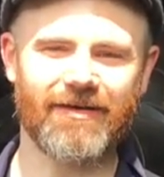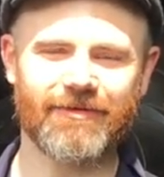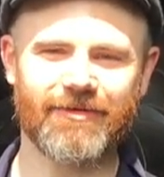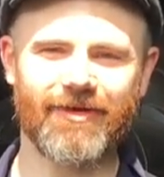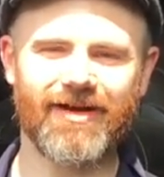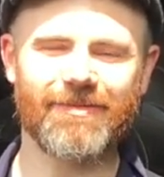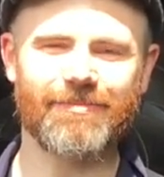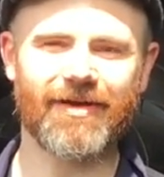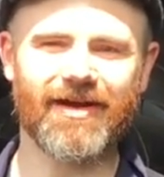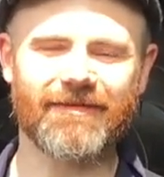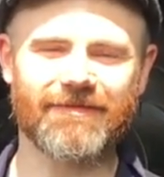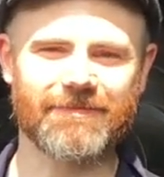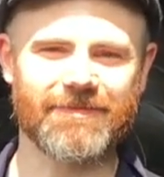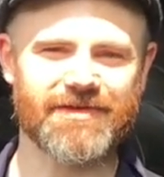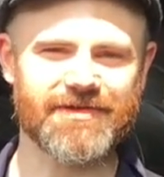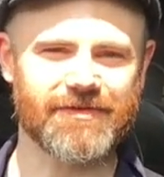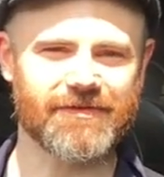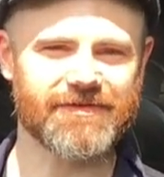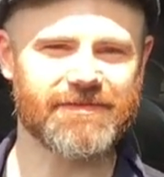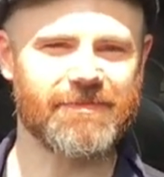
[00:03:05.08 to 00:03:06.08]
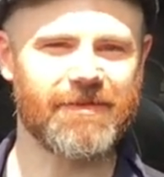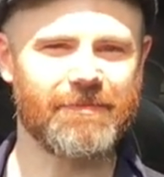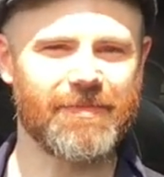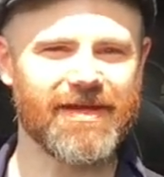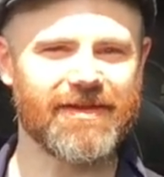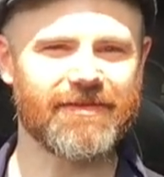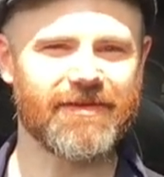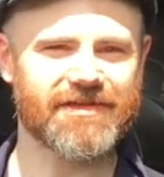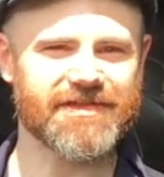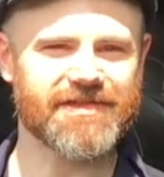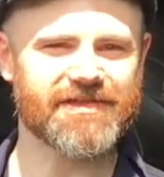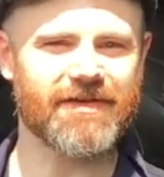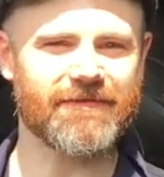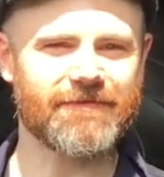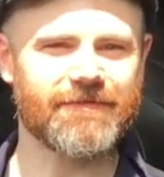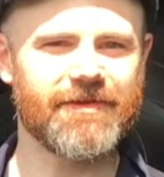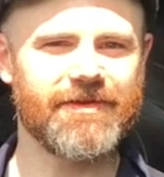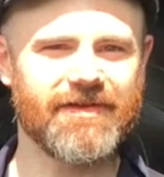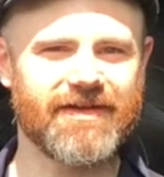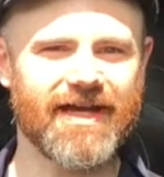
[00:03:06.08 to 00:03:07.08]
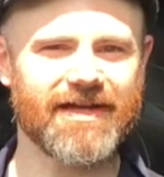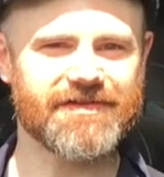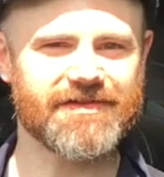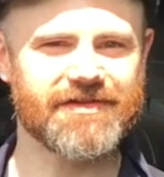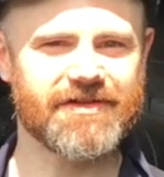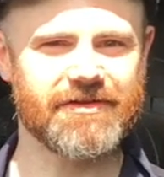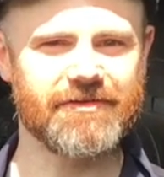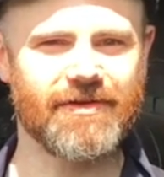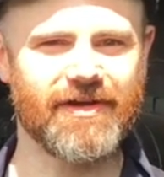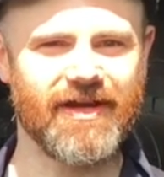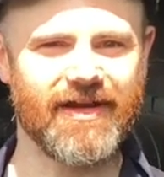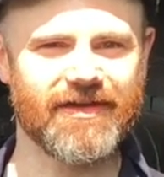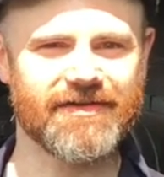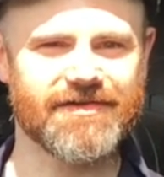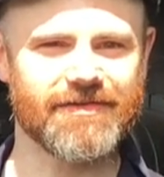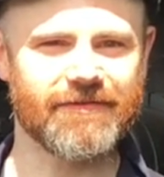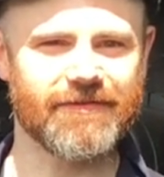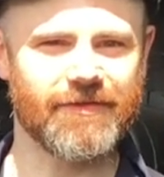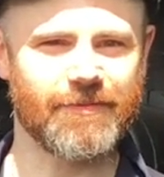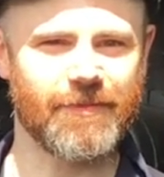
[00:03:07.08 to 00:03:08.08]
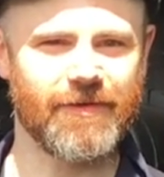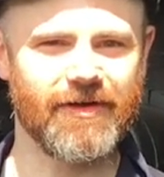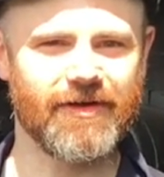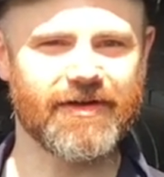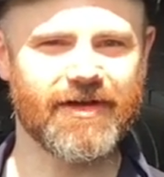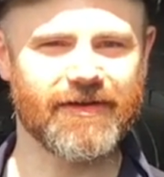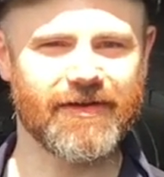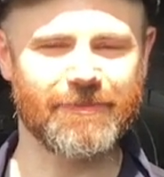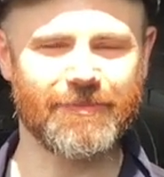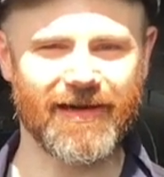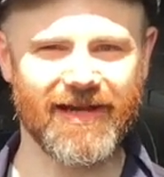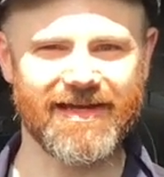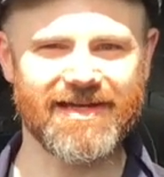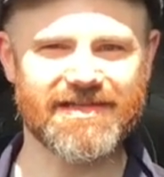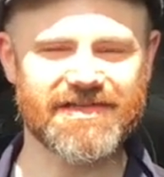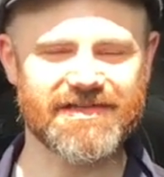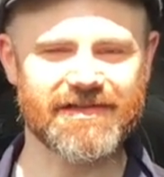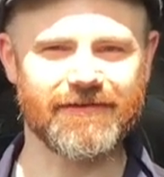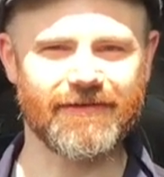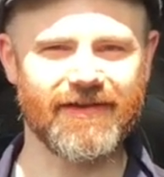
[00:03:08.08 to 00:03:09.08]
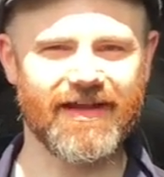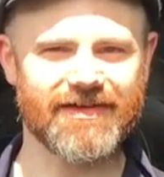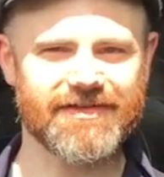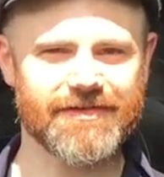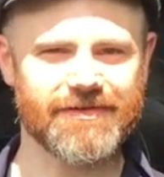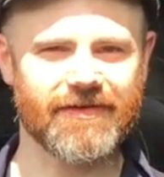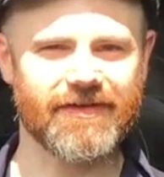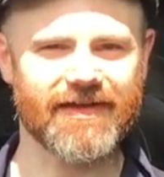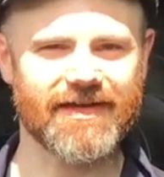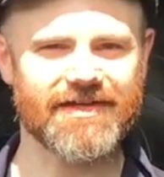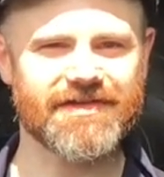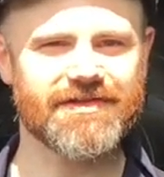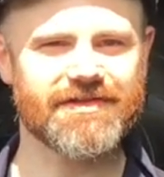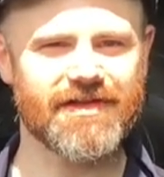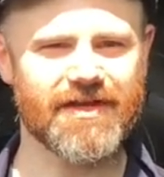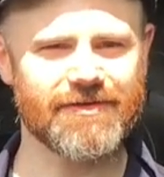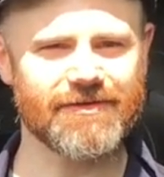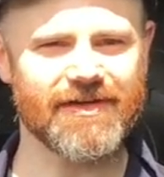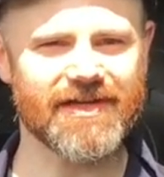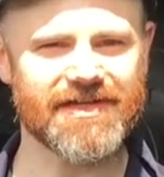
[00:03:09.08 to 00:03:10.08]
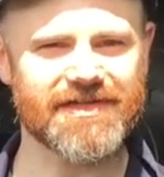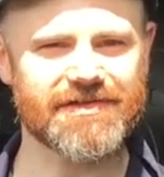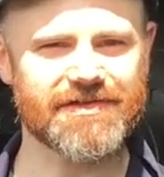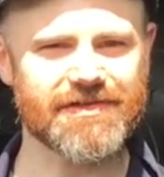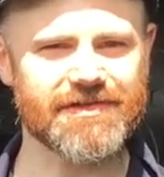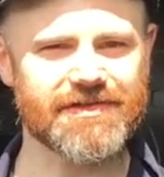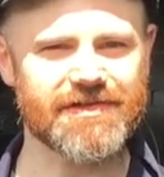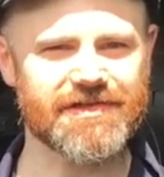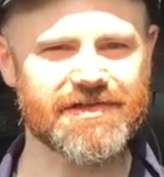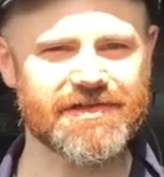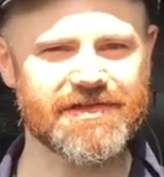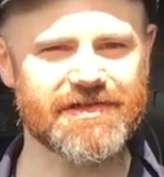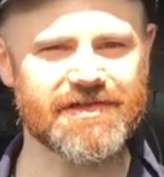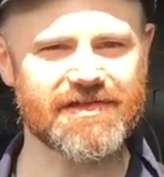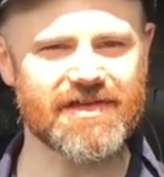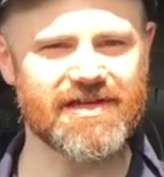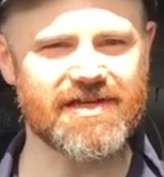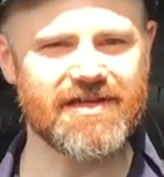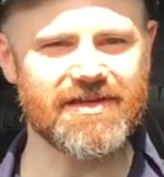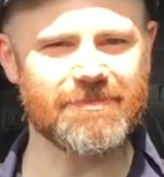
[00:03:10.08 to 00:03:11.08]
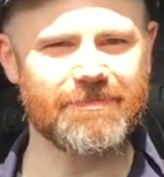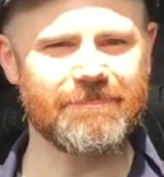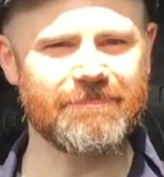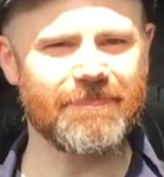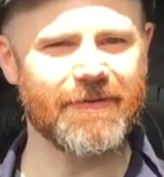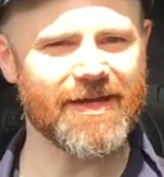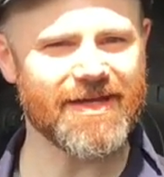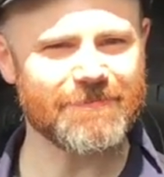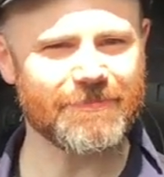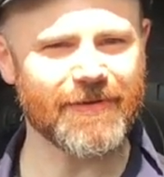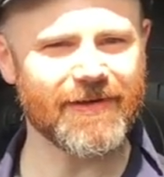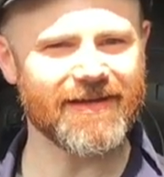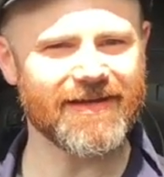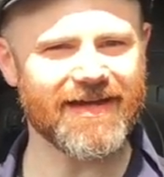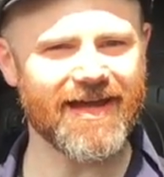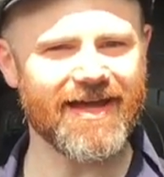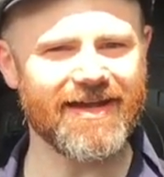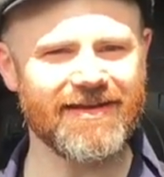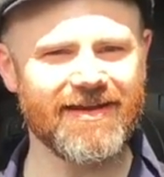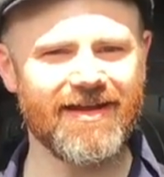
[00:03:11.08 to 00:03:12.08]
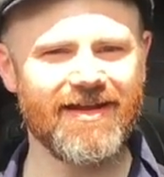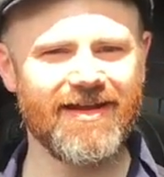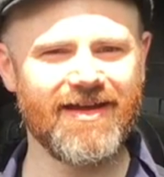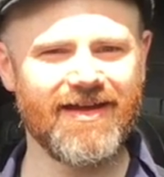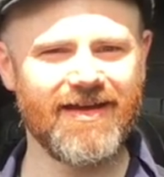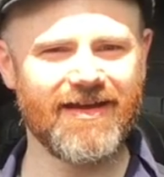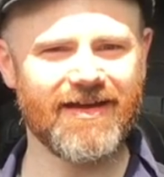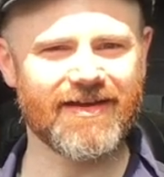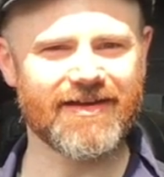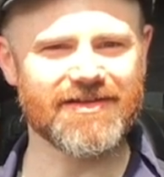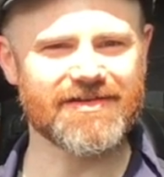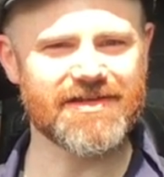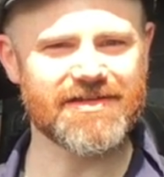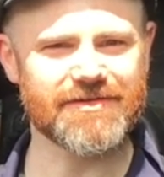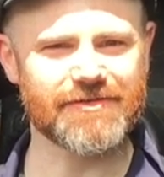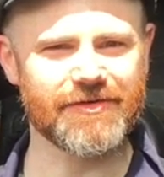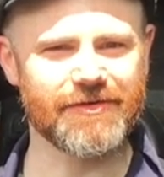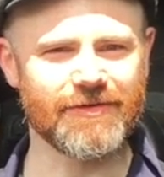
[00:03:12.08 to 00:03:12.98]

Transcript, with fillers: Quite apart from the stuff that you get to do here, sort of the work and the place and all that sort of thing, it's so nice just to see the people again, because these are